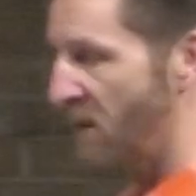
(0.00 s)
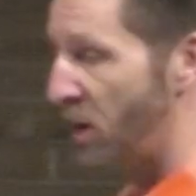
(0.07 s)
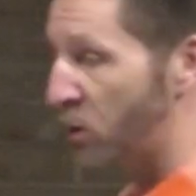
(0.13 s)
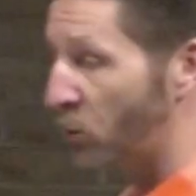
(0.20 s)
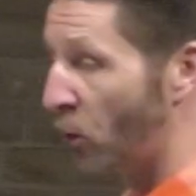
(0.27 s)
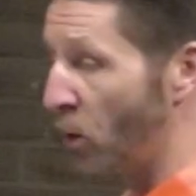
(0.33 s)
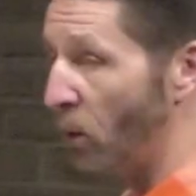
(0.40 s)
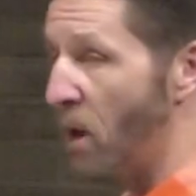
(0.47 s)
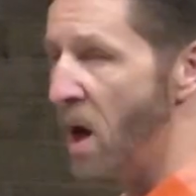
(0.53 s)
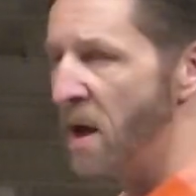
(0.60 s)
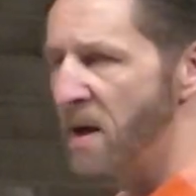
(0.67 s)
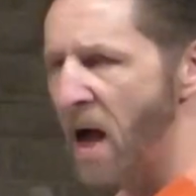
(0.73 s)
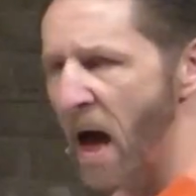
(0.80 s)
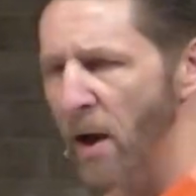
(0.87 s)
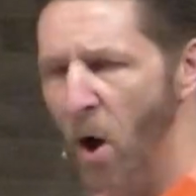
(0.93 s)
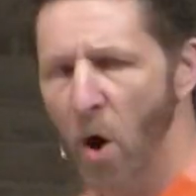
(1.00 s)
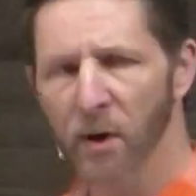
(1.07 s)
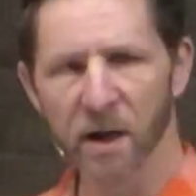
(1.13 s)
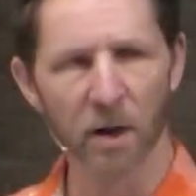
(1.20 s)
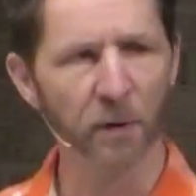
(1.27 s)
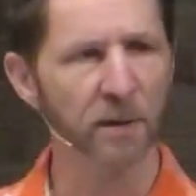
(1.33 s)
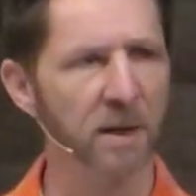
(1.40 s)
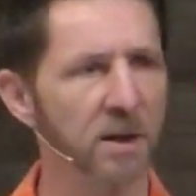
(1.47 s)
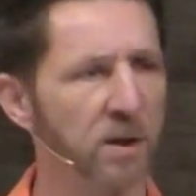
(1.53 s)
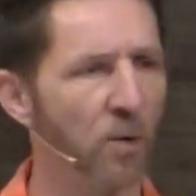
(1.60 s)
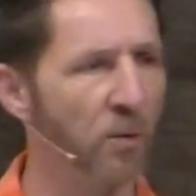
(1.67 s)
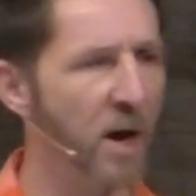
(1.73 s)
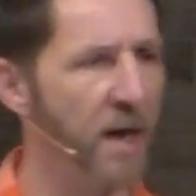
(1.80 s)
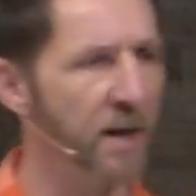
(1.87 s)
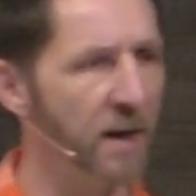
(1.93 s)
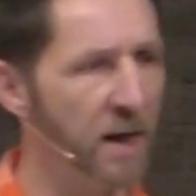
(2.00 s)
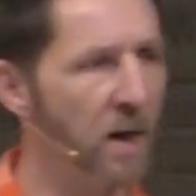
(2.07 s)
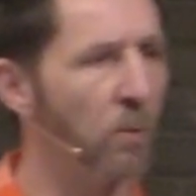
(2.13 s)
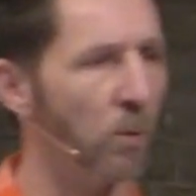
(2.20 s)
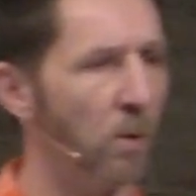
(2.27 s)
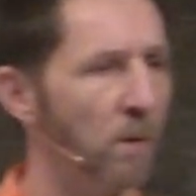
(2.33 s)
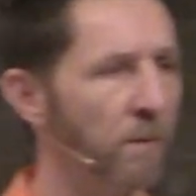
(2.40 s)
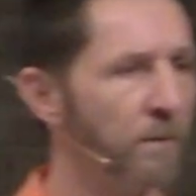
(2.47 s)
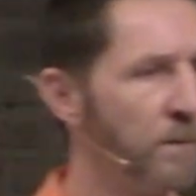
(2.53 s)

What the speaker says: It's true. Not all guilt is created equal.